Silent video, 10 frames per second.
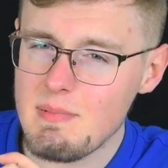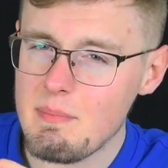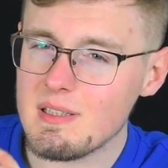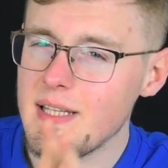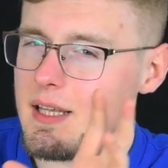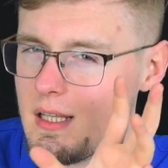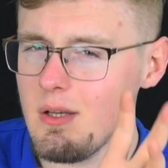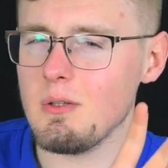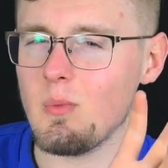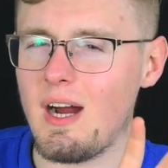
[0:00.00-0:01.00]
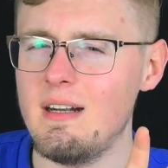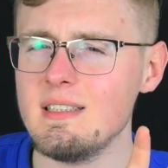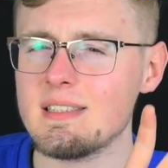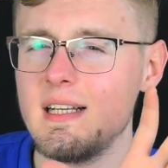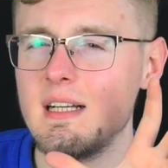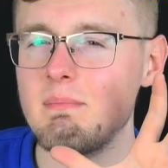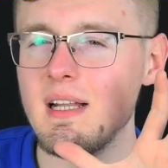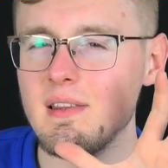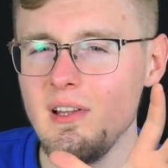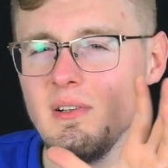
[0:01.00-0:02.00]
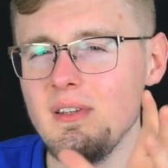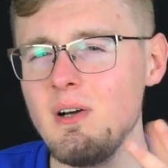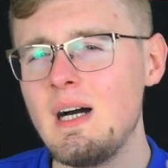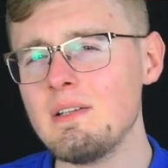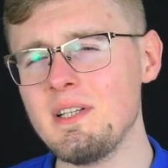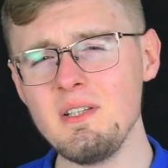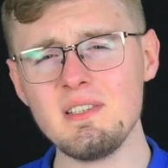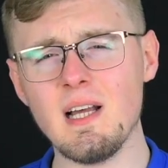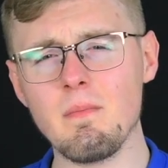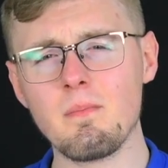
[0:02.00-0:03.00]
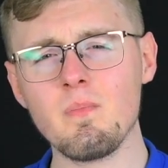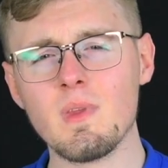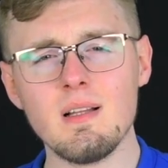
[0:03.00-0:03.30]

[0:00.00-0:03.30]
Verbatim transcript: people take good wires but don't know how to use them.